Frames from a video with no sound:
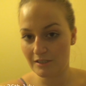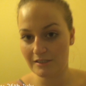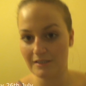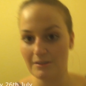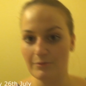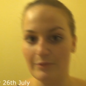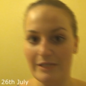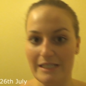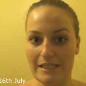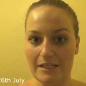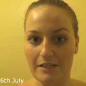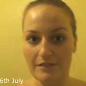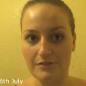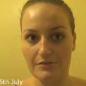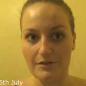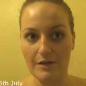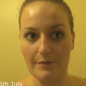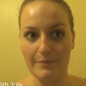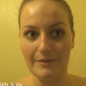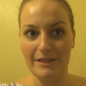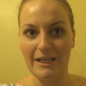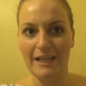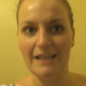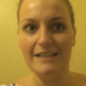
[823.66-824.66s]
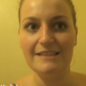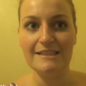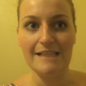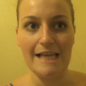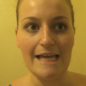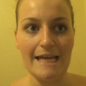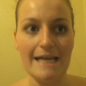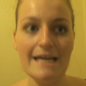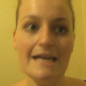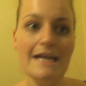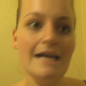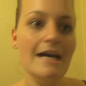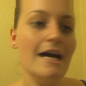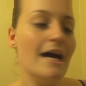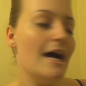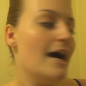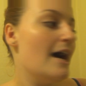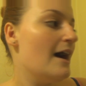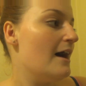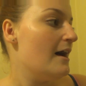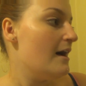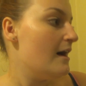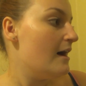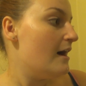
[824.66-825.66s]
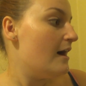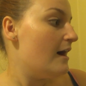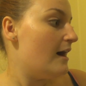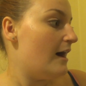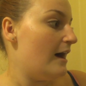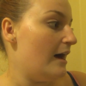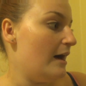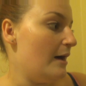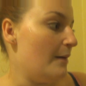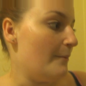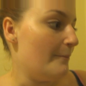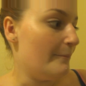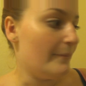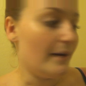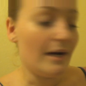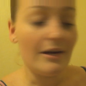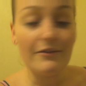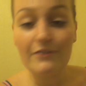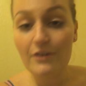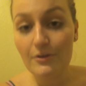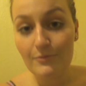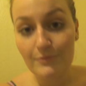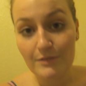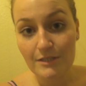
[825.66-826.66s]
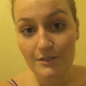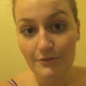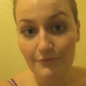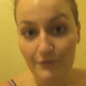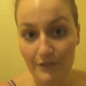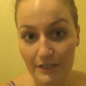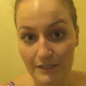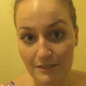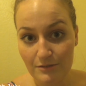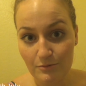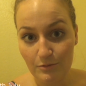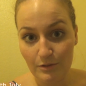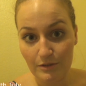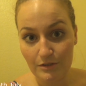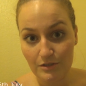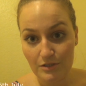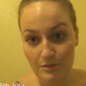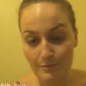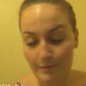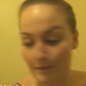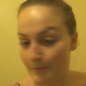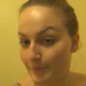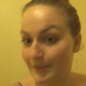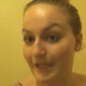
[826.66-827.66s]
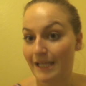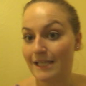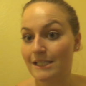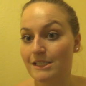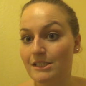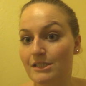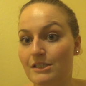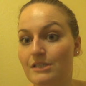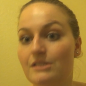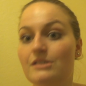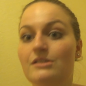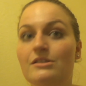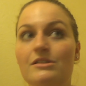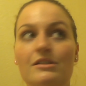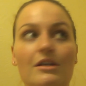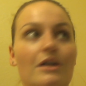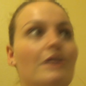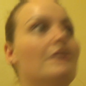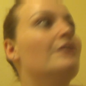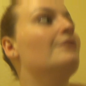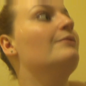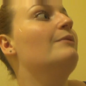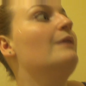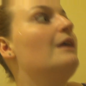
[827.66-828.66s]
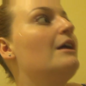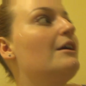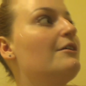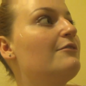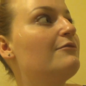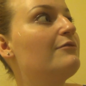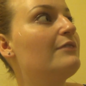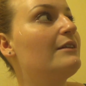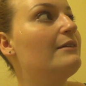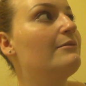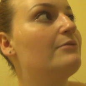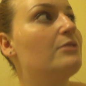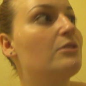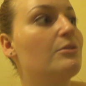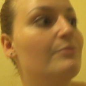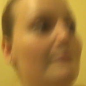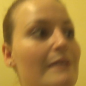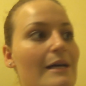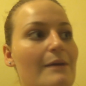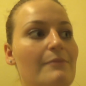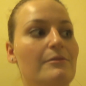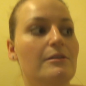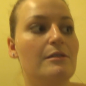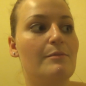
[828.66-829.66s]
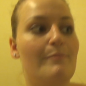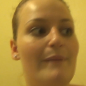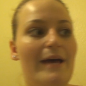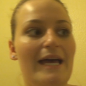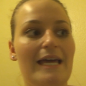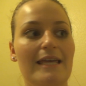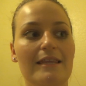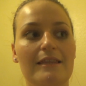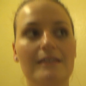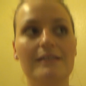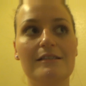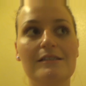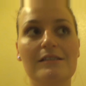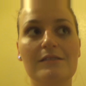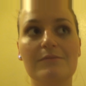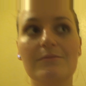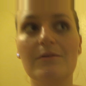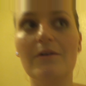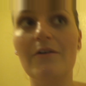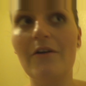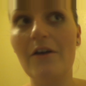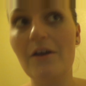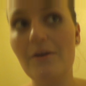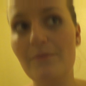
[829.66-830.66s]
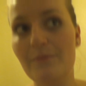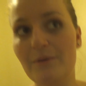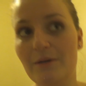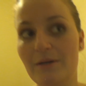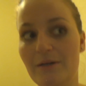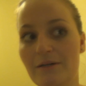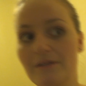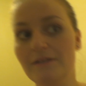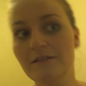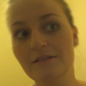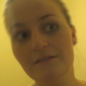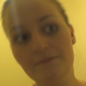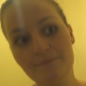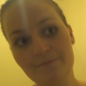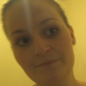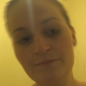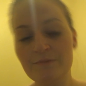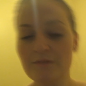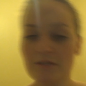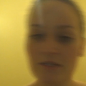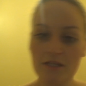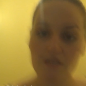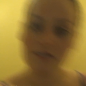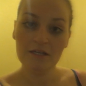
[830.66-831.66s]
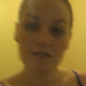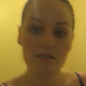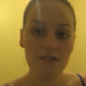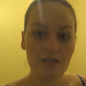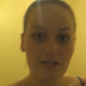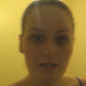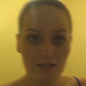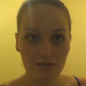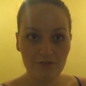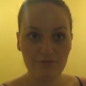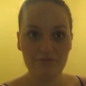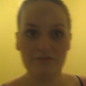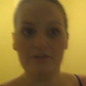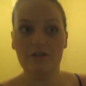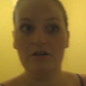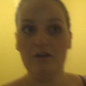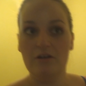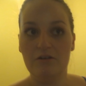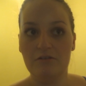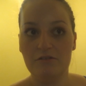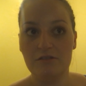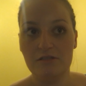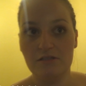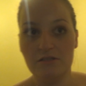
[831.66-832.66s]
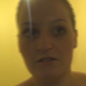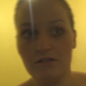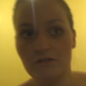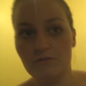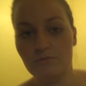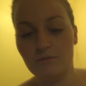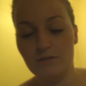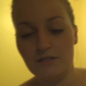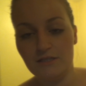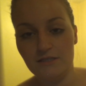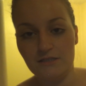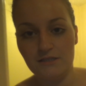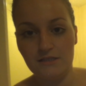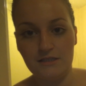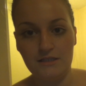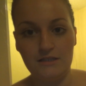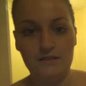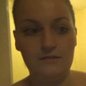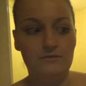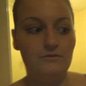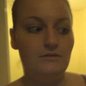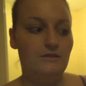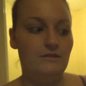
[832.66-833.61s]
because the windows are open and it's late. My room was the first one to be plastered, so hopefully we should be able to paint this tomorrow, but if not, it's not the worst thing in the